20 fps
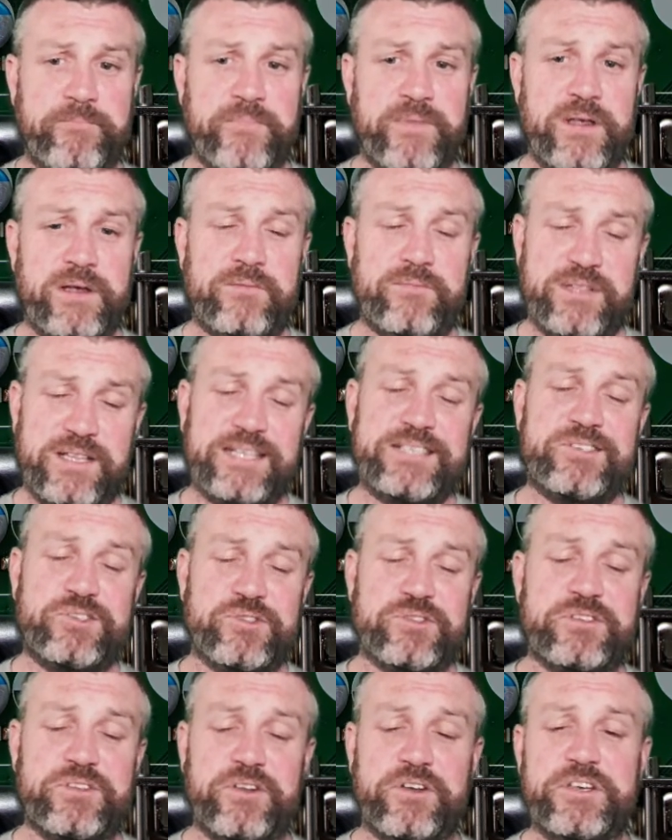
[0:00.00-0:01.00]
That's
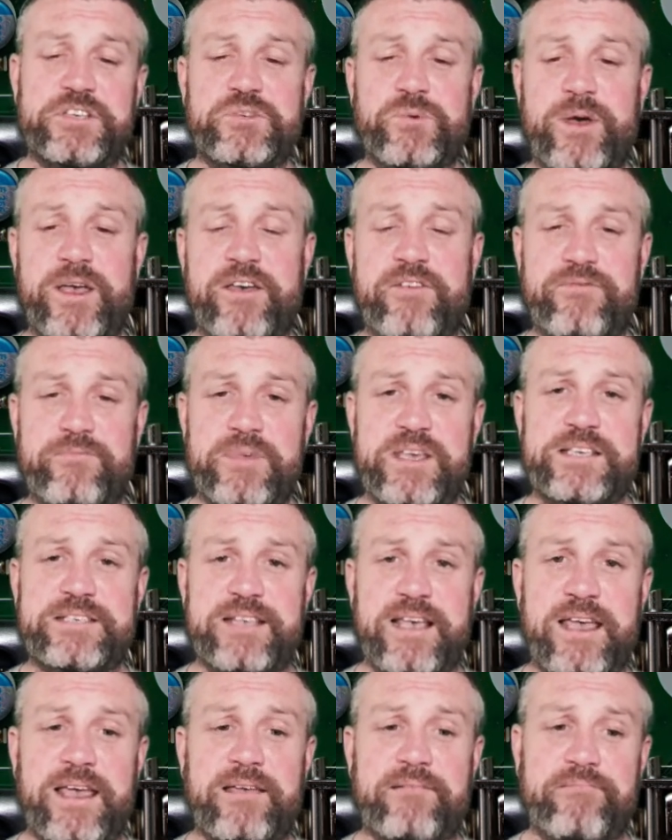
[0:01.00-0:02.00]
just a nice way of me
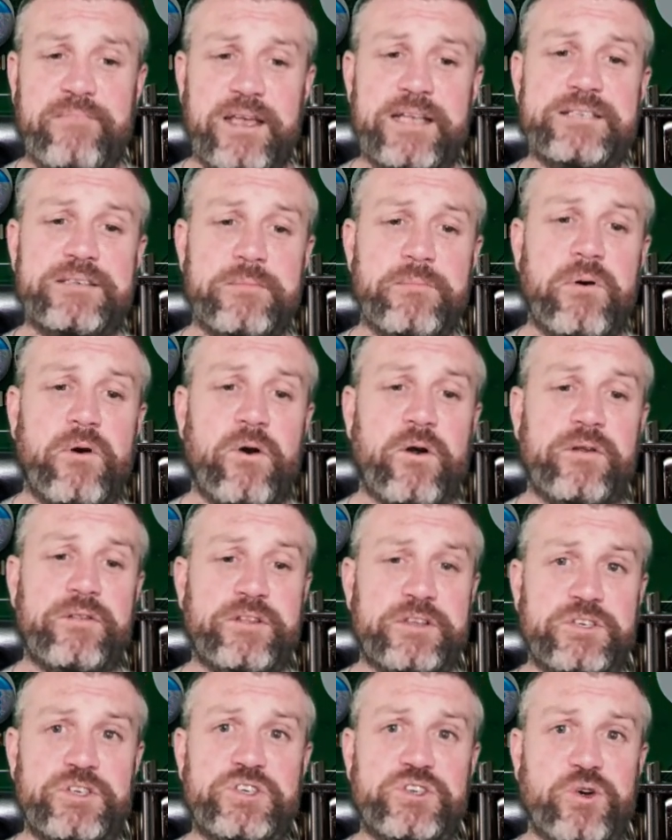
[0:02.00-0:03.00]
saying it's important
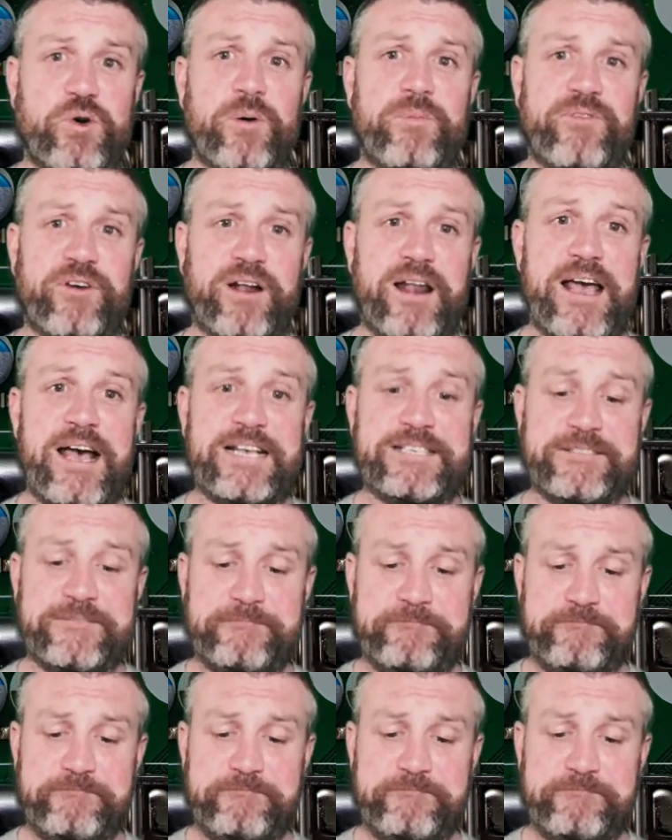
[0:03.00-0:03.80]
that you show up for class.